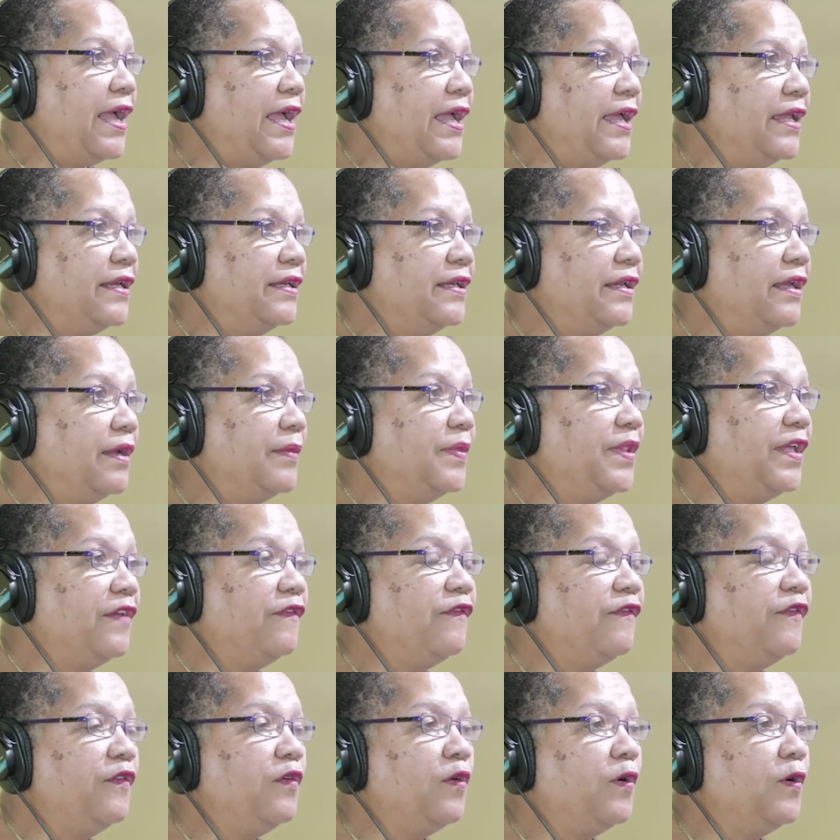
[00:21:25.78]
And
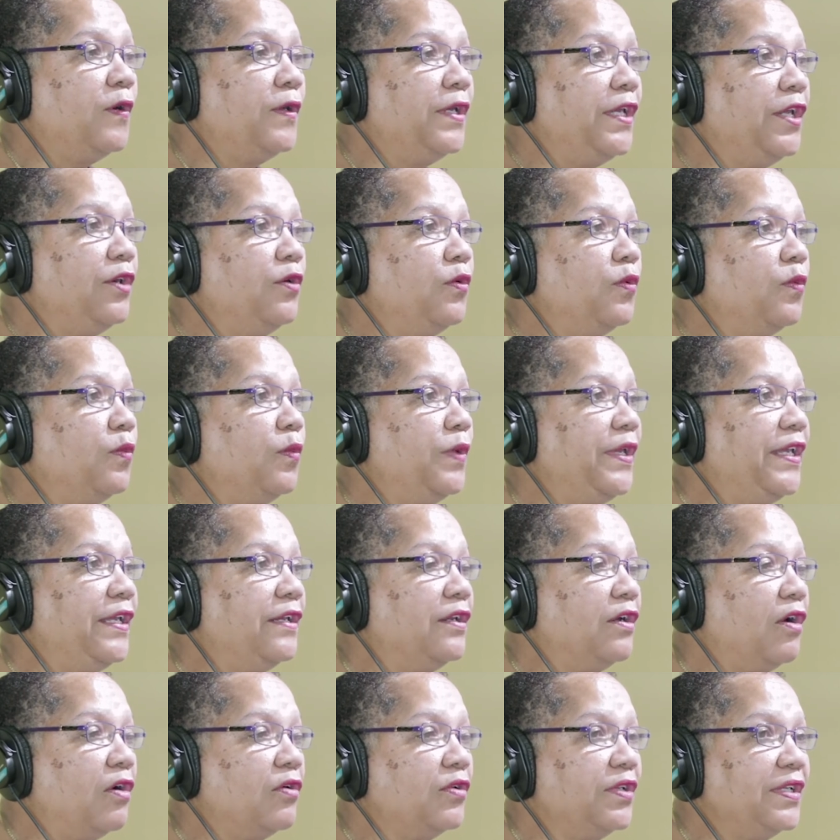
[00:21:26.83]
therefore, you know, we
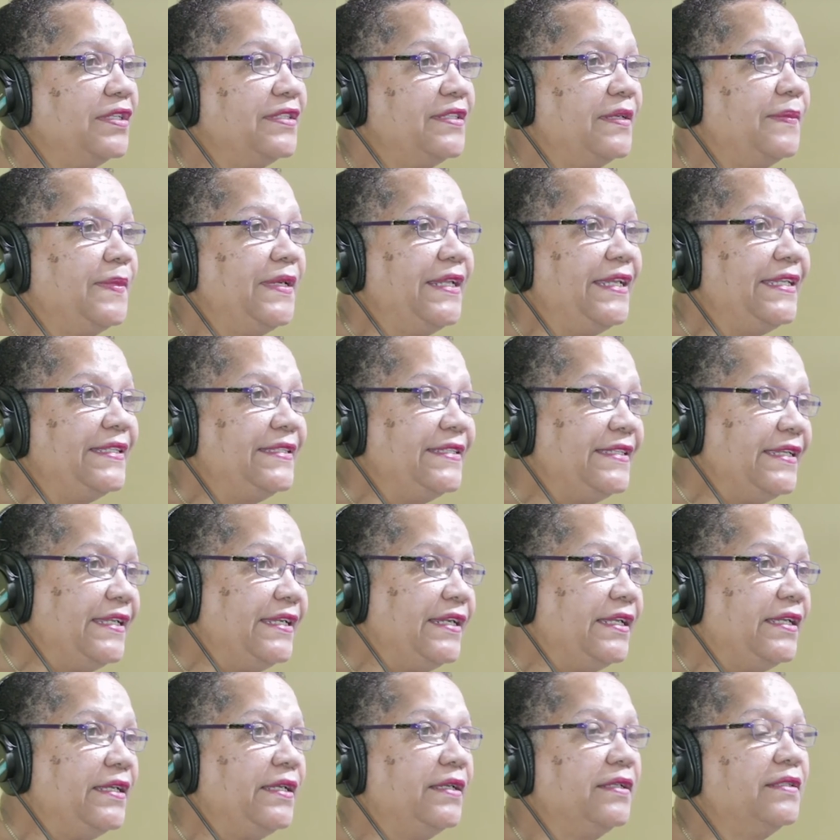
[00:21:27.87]
encountered some late
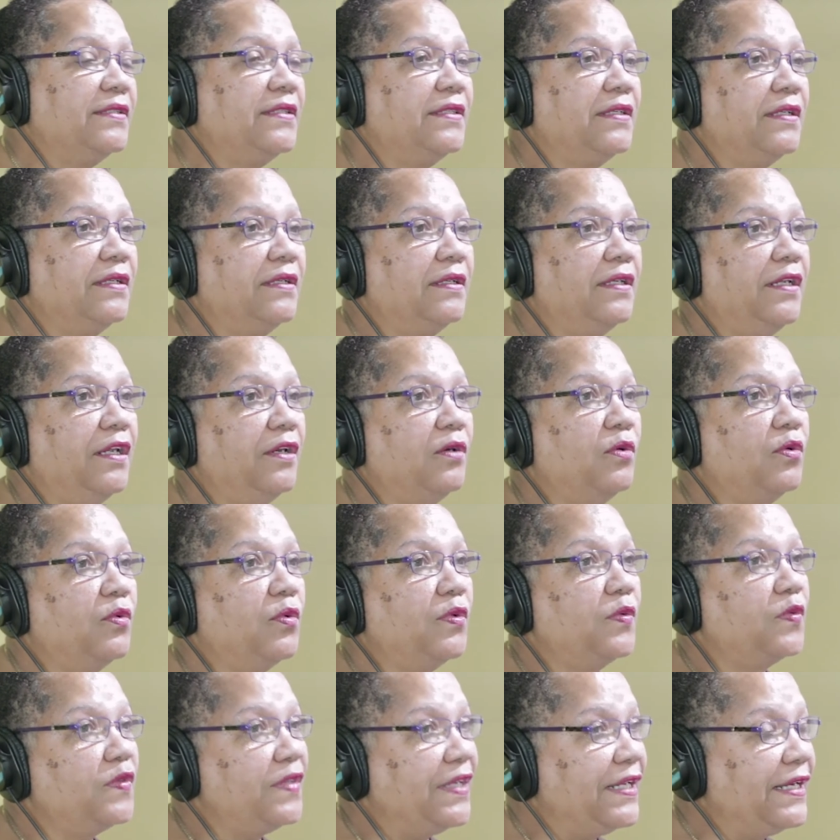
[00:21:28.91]
sailings and, you
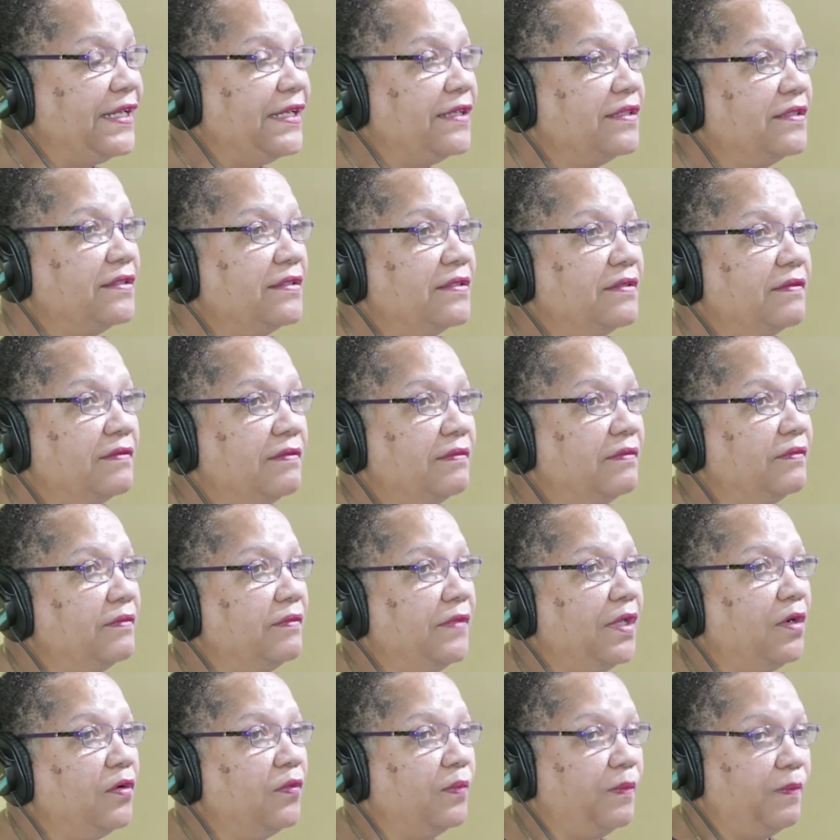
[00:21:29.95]
know, sailings,
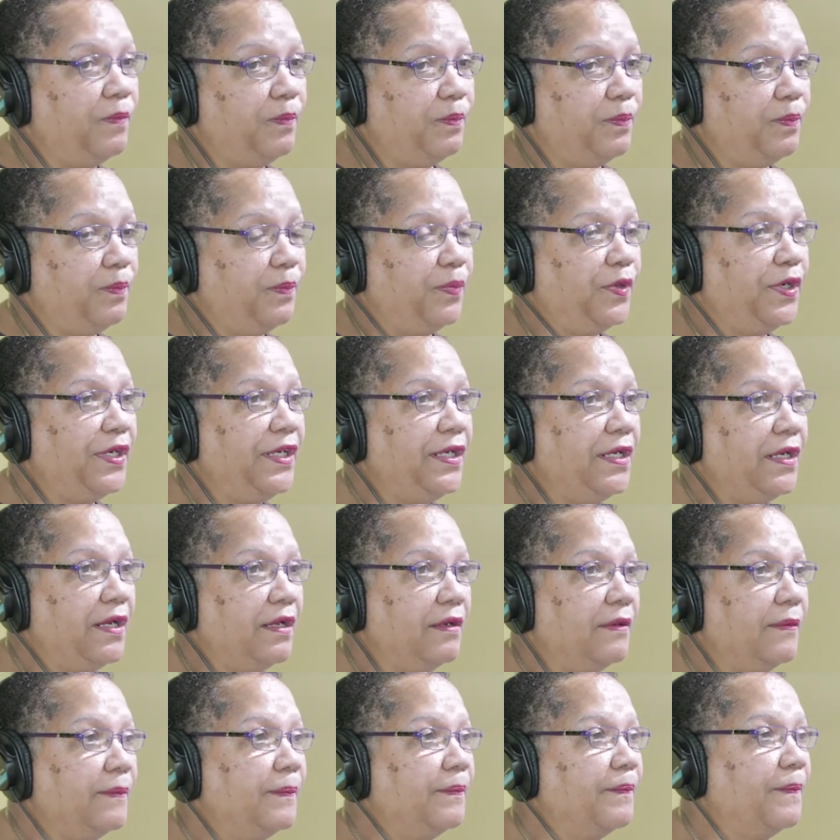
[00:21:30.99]
you know, pretty
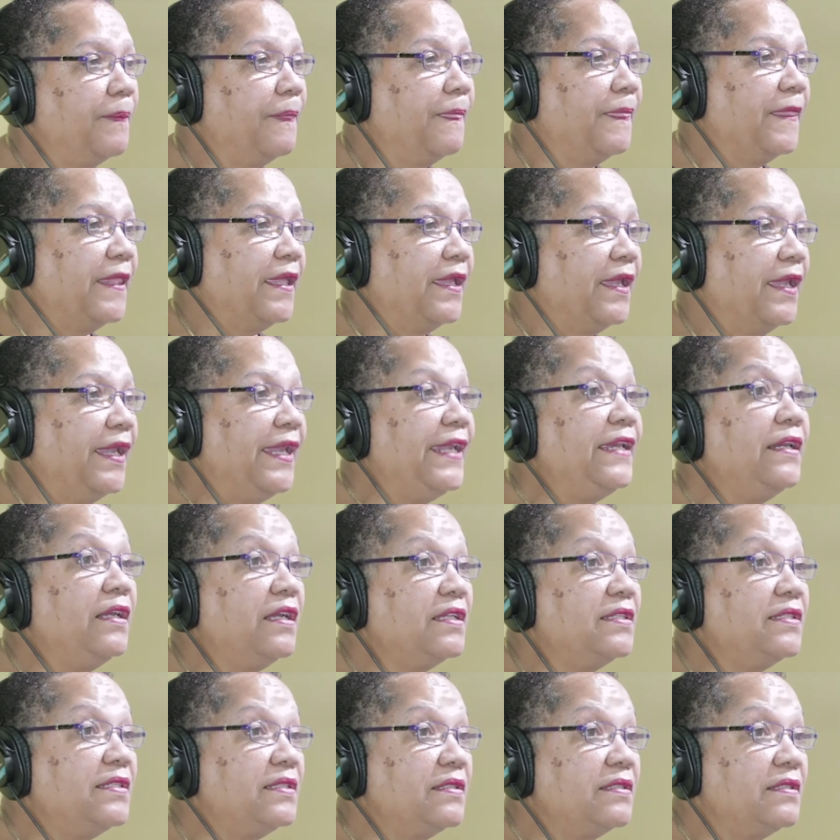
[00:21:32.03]

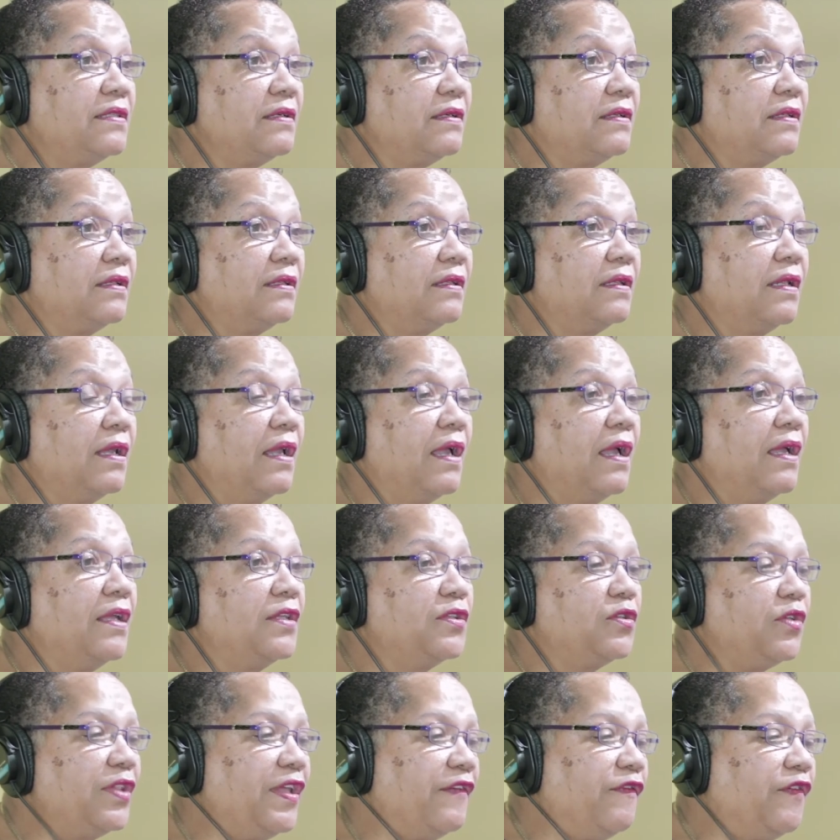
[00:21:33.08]
inconsistent.
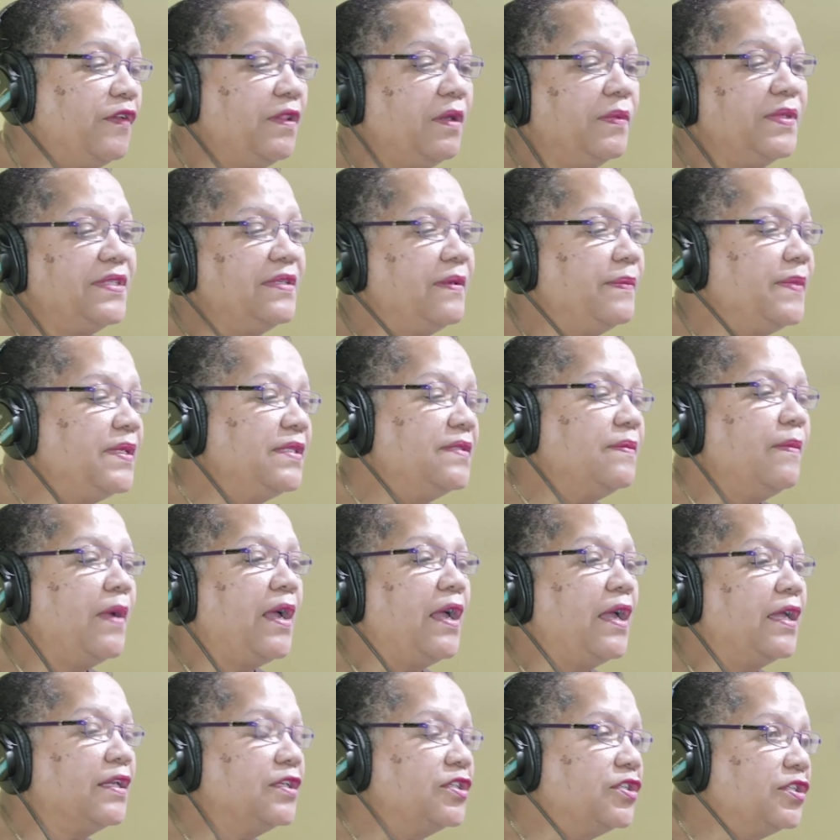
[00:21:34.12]
So therefore there was a
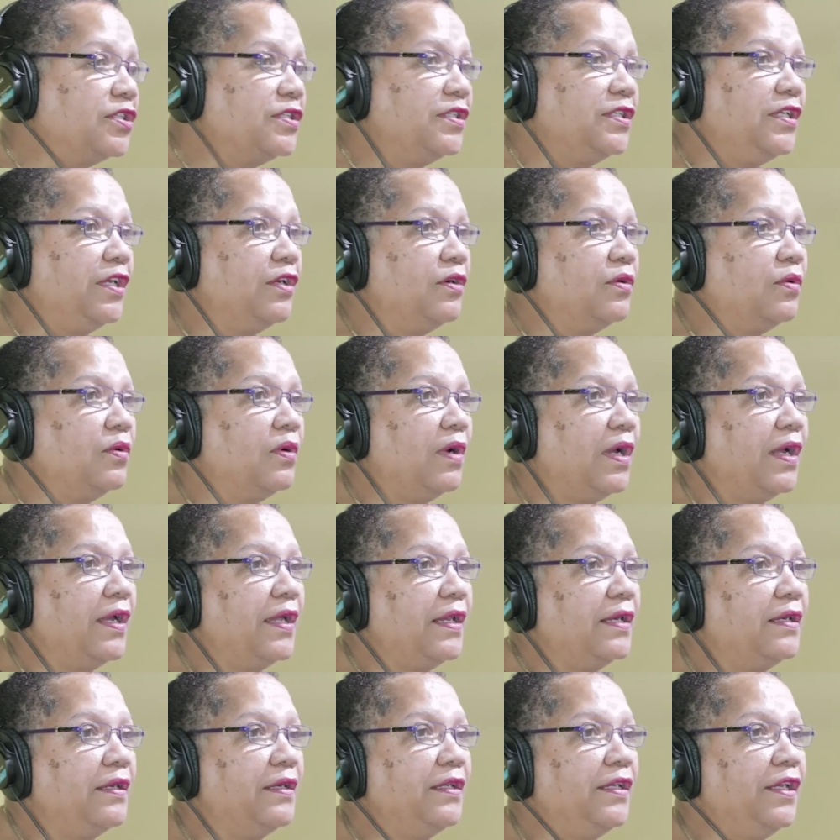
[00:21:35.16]
mismatch, you know,
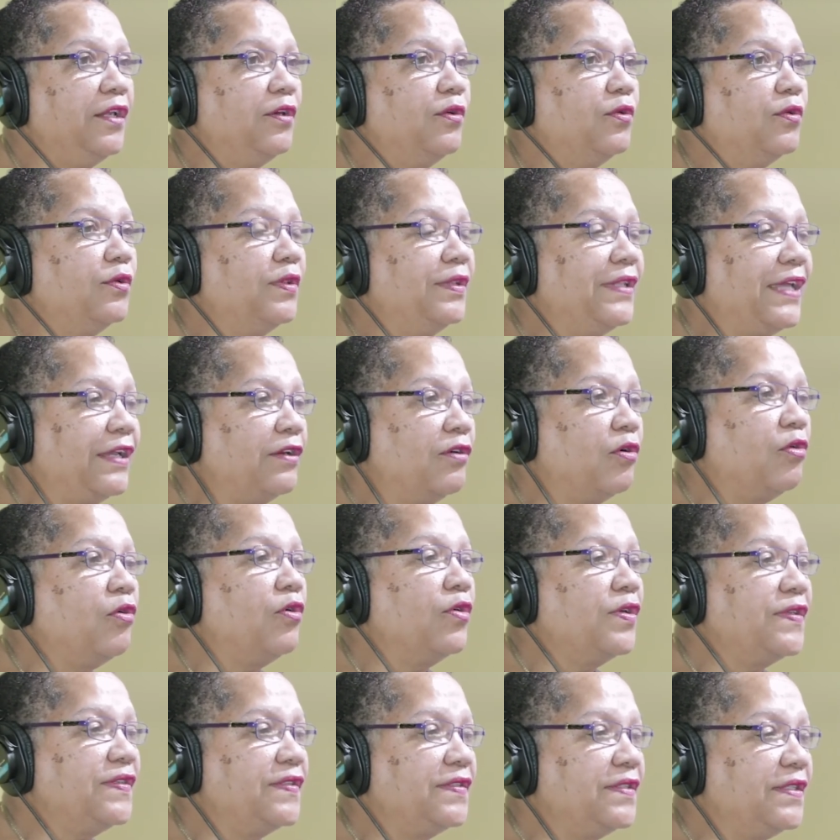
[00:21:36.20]
and, you know, that
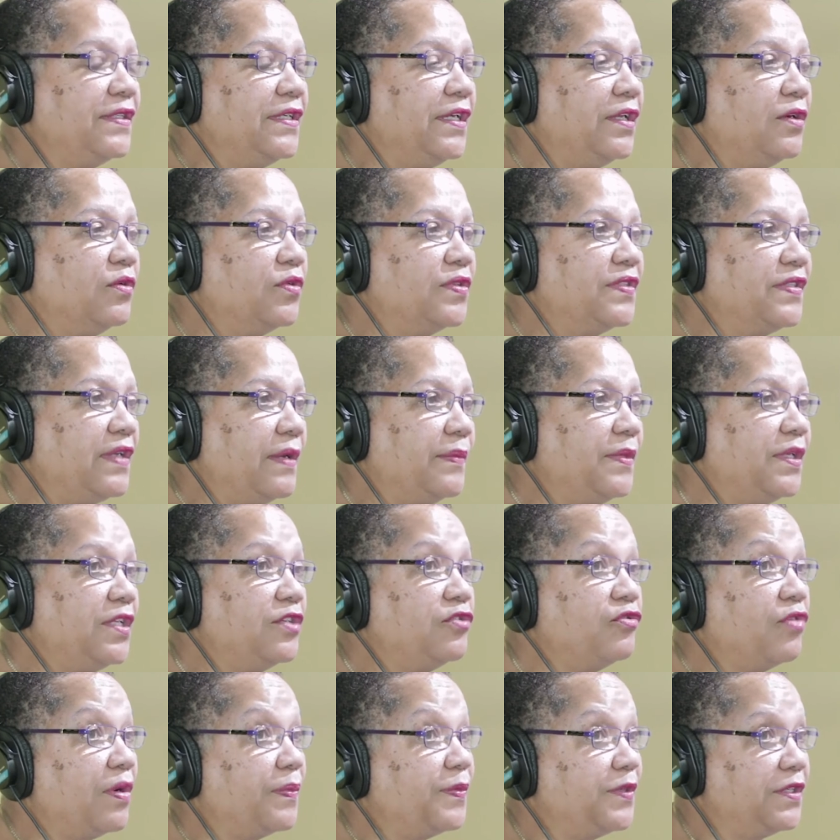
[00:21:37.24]
caused, you know, some
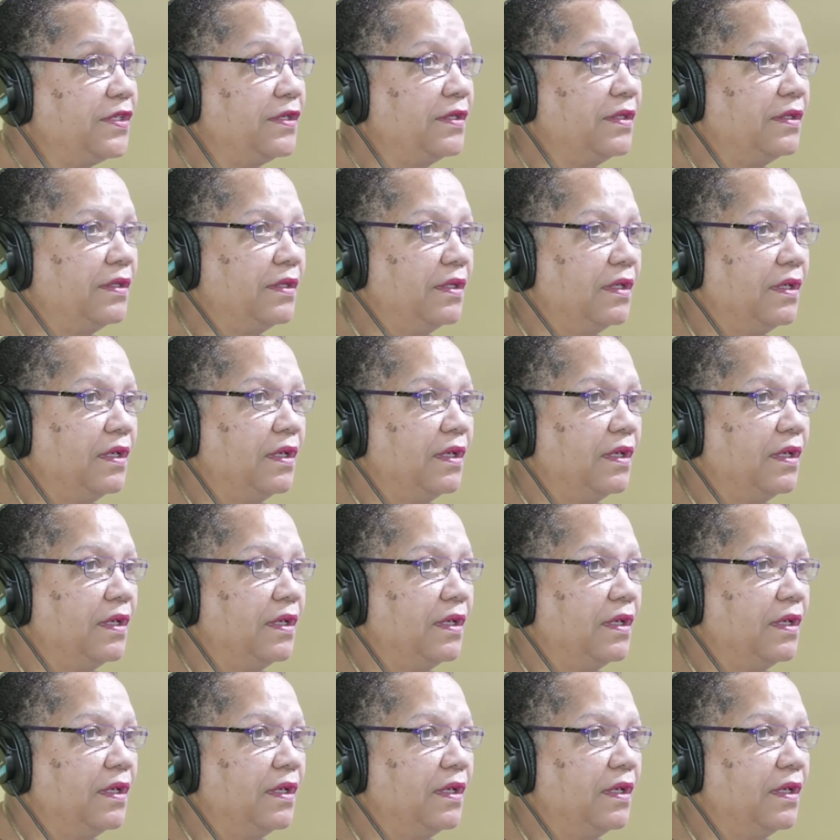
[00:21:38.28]
disruption,